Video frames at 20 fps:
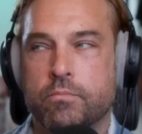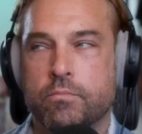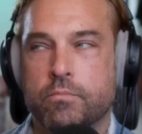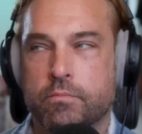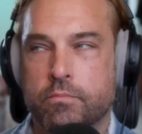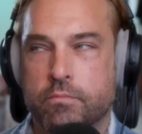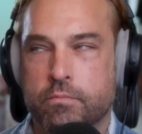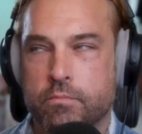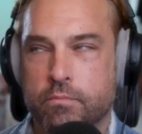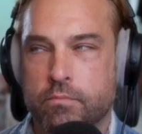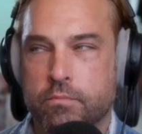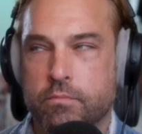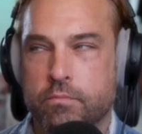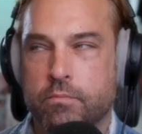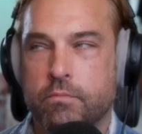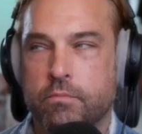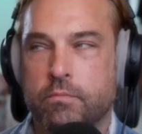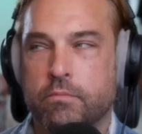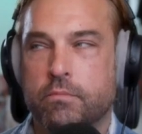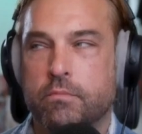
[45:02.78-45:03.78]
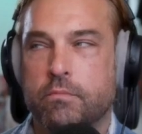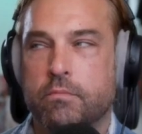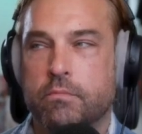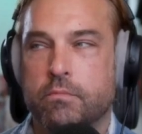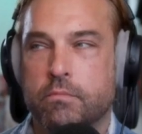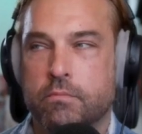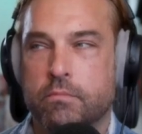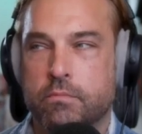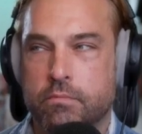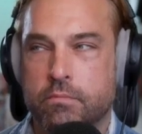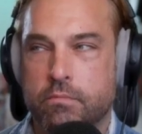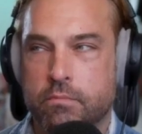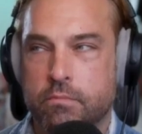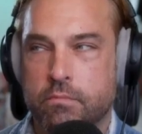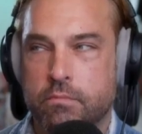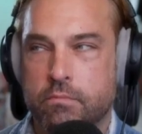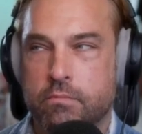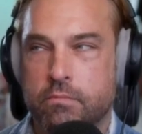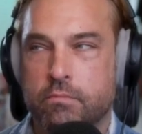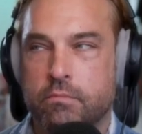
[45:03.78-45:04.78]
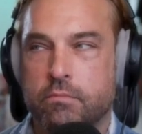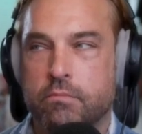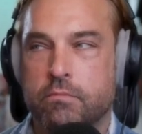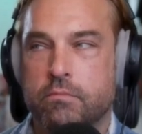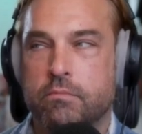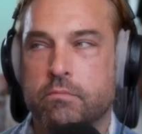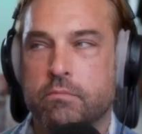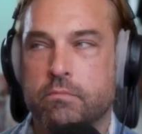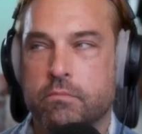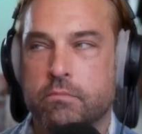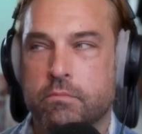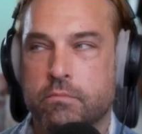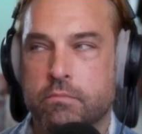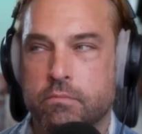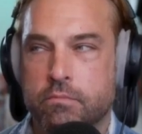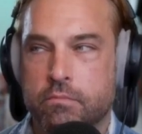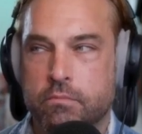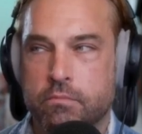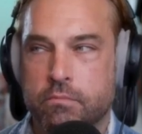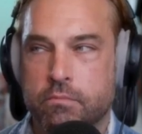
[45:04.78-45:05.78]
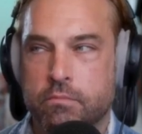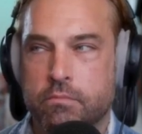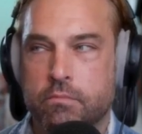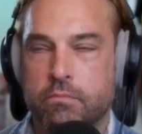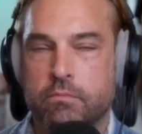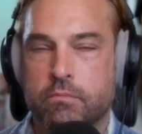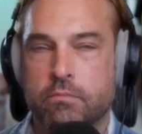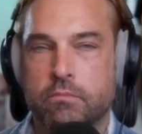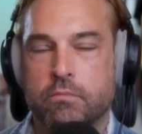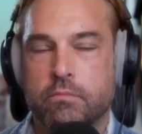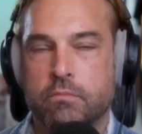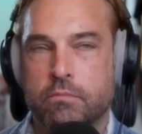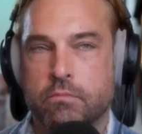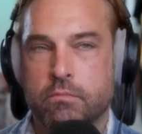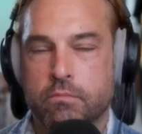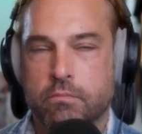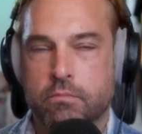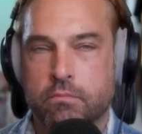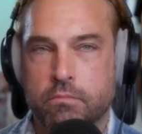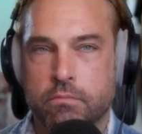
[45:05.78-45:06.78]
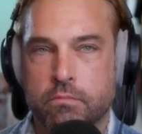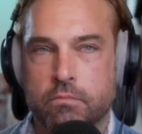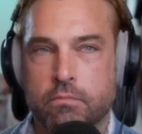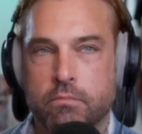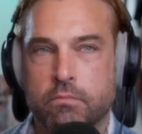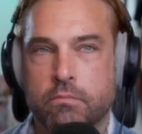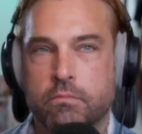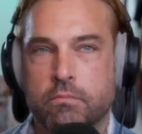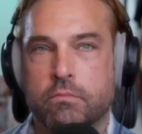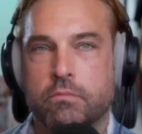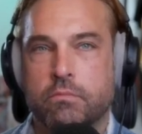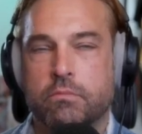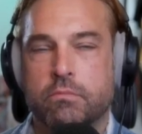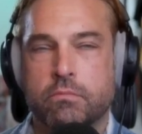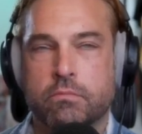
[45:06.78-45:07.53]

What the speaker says: [no speech]